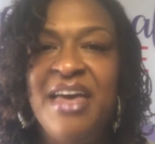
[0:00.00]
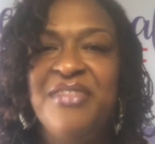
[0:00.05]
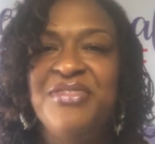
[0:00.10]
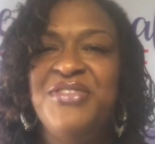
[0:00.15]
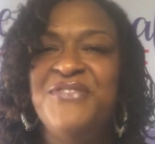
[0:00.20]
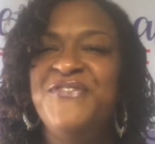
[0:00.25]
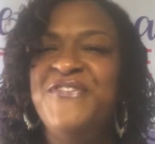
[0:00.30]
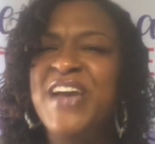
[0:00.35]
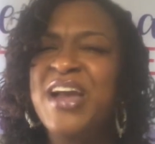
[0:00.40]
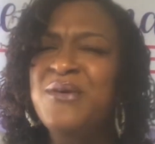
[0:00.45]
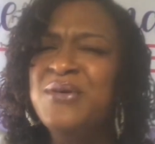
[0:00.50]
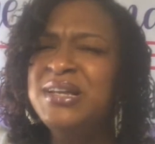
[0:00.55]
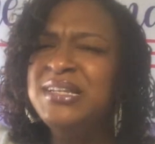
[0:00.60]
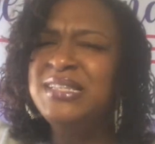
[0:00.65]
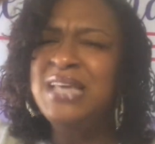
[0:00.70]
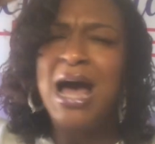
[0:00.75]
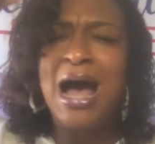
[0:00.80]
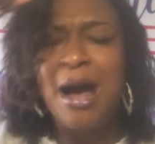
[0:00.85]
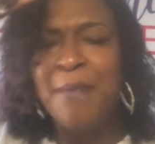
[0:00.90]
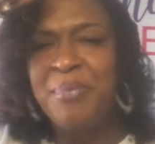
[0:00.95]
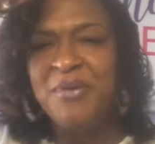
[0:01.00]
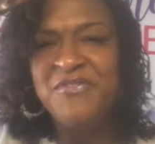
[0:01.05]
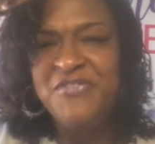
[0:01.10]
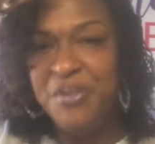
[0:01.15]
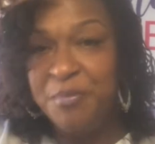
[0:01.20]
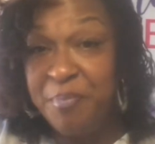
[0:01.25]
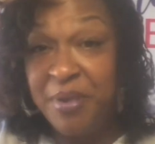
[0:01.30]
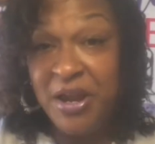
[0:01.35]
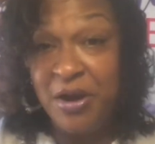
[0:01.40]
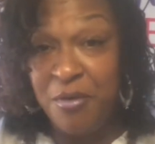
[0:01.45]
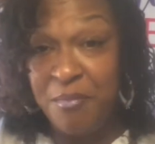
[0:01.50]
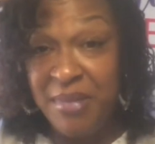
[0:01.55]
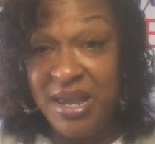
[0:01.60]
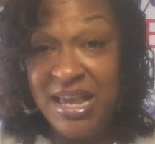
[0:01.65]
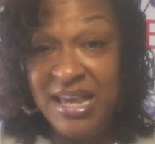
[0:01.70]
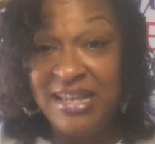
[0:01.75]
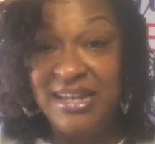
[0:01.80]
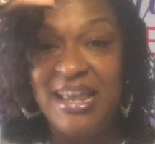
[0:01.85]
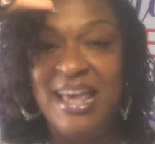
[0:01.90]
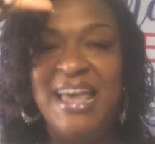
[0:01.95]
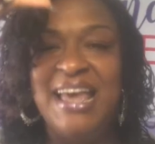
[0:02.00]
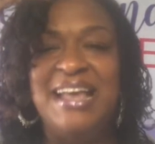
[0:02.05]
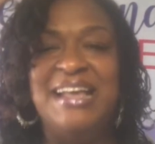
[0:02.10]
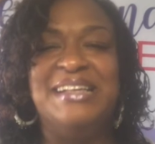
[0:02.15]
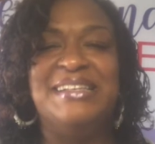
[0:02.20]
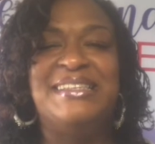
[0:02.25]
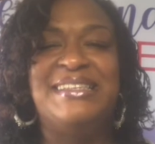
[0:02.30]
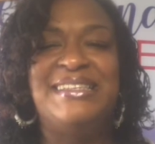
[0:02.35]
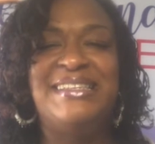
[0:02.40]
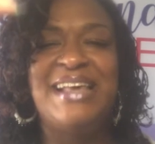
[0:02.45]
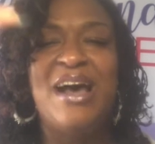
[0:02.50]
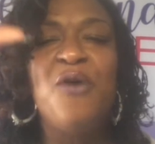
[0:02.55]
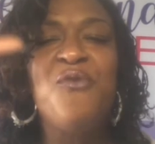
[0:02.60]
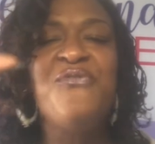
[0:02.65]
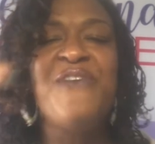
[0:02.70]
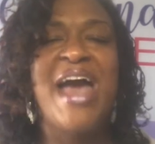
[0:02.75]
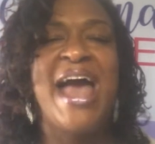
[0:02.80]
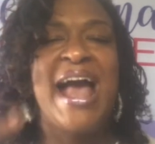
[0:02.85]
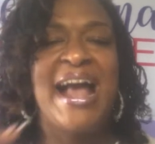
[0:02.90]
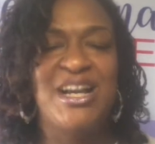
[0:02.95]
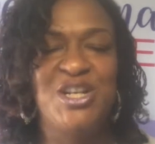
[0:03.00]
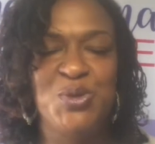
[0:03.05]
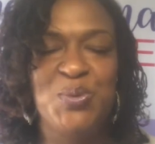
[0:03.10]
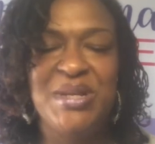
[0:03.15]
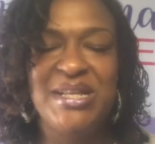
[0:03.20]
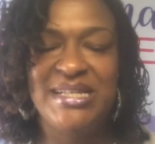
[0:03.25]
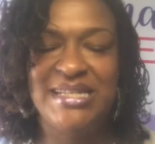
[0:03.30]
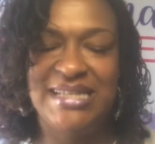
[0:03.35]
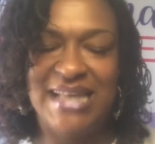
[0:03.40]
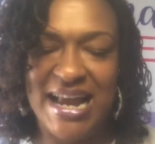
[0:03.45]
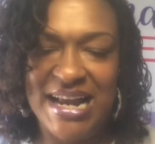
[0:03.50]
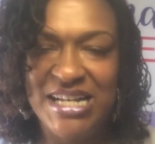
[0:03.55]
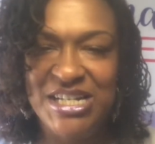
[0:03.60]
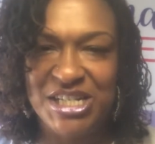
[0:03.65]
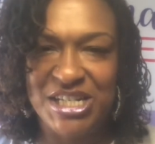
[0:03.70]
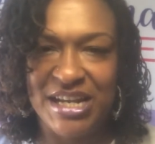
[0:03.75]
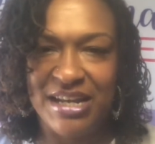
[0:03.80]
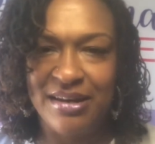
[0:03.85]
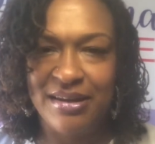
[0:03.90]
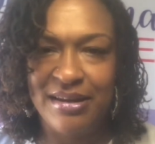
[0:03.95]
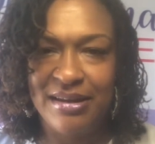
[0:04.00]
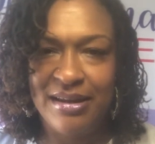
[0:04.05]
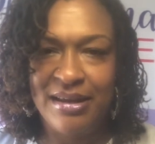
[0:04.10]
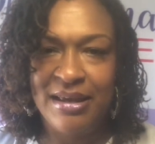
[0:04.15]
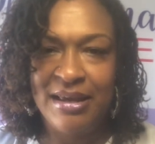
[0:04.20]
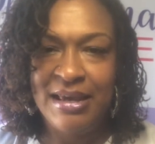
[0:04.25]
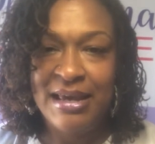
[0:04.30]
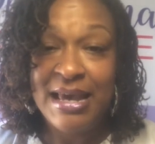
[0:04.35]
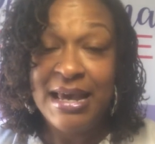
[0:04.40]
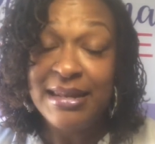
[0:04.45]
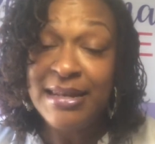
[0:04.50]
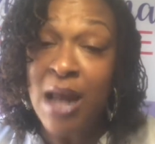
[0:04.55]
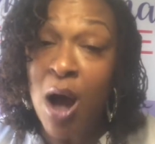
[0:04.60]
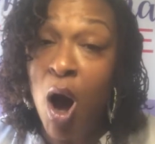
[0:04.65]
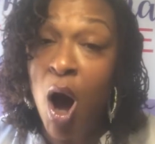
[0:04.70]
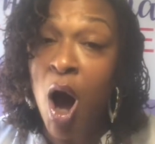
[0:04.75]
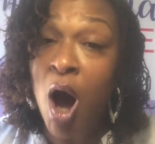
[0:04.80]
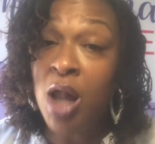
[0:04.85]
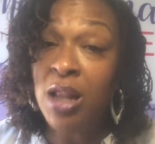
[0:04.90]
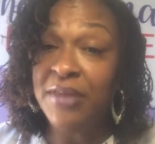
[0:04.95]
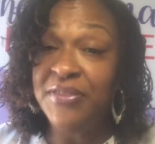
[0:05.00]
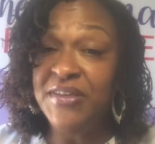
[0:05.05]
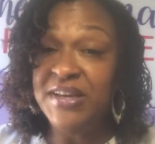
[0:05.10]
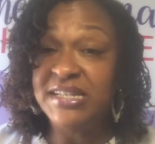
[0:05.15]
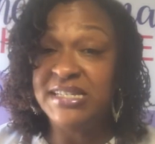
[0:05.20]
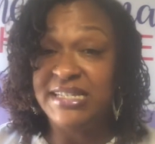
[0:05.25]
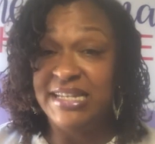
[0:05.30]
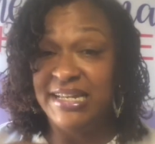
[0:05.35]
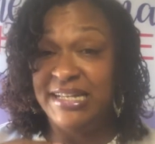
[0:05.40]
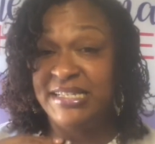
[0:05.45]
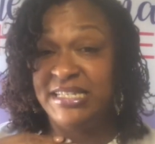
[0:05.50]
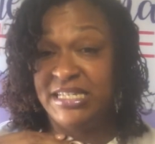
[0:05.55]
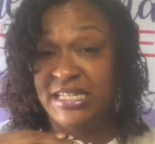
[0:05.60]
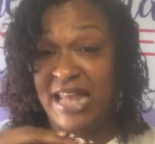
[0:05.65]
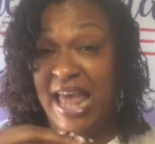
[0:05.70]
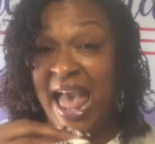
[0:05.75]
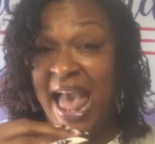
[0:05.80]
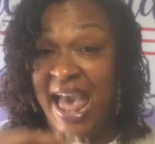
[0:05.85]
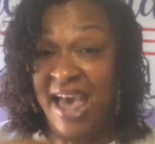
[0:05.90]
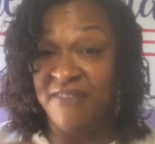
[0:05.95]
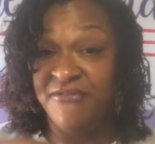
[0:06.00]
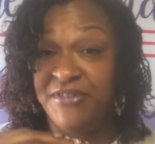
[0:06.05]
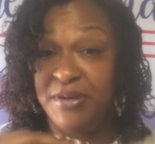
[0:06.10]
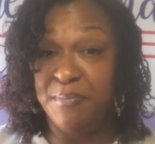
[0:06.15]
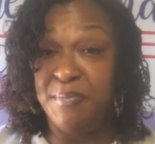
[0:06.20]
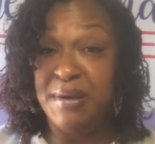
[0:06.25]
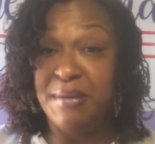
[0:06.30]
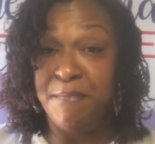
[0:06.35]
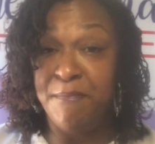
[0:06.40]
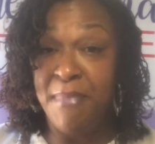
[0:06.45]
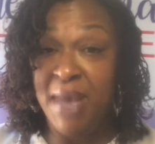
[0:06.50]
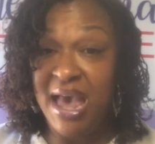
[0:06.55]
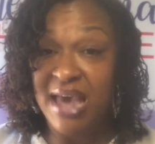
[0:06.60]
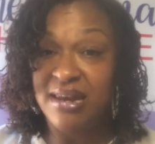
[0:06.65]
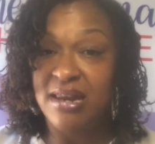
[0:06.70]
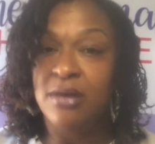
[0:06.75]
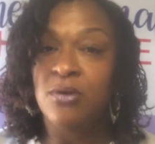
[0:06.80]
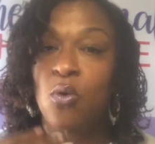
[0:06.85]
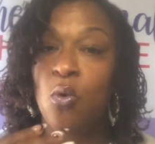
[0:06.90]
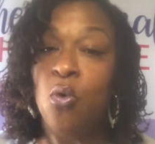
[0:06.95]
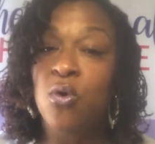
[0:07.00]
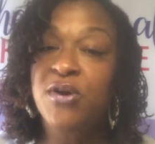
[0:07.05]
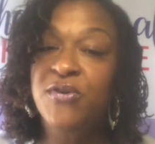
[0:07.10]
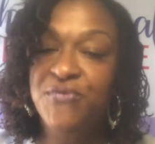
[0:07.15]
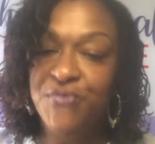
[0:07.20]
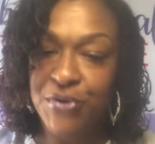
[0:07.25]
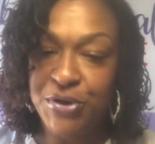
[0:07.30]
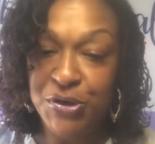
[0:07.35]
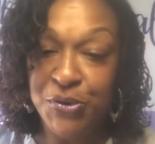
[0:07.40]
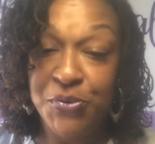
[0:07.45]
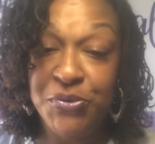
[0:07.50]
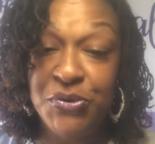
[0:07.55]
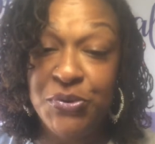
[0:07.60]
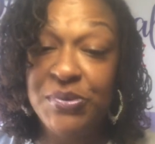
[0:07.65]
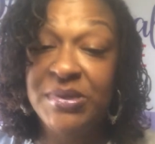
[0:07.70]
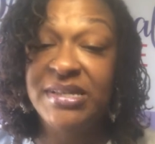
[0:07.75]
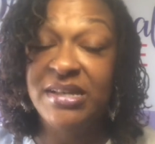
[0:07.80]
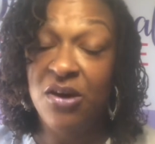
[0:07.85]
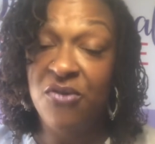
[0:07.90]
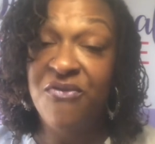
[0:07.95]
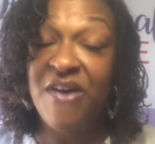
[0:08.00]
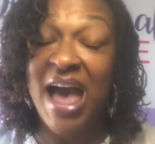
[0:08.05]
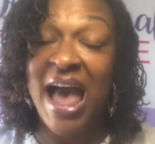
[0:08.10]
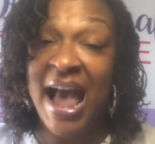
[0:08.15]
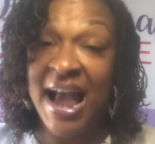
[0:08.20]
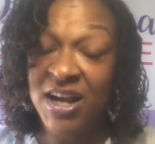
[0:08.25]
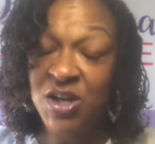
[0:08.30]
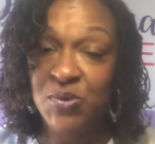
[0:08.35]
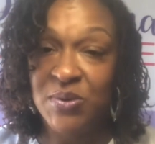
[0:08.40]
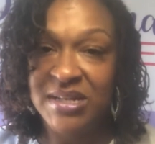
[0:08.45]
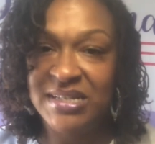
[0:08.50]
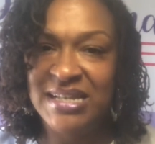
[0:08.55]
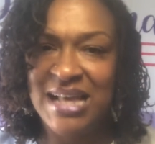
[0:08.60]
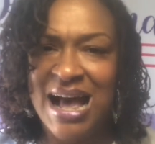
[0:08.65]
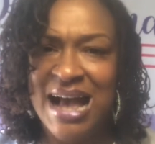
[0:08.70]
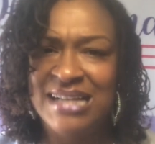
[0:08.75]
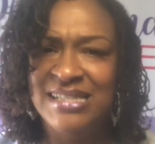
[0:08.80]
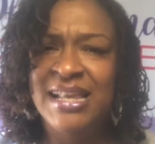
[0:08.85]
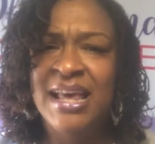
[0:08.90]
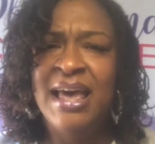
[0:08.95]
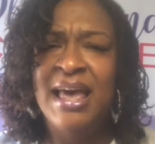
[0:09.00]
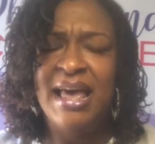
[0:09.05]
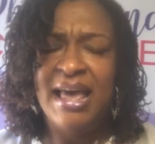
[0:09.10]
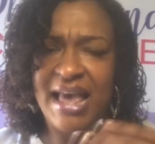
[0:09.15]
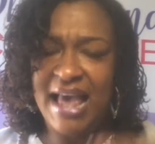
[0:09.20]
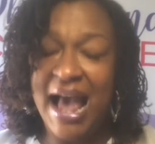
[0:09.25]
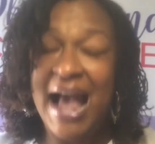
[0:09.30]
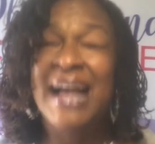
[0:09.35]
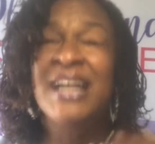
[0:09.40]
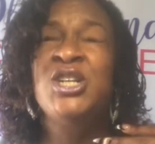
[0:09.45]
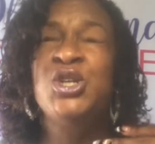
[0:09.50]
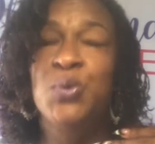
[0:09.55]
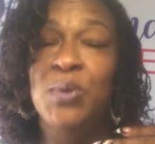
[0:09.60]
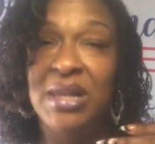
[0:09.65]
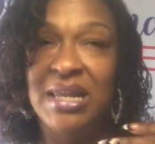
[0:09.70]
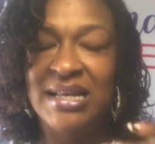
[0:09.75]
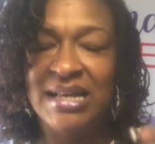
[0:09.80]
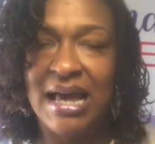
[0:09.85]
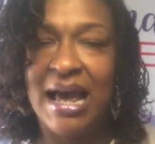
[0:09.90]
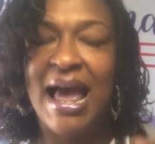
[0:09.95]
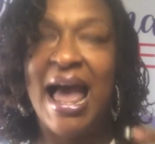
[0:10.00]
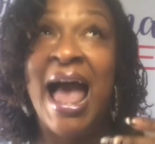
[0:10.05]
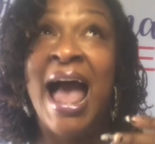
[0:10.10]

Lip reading: The very top of the pyramid is self-actualization. Now, all of these needs have to be met in order for you to self-actualize. Actualize.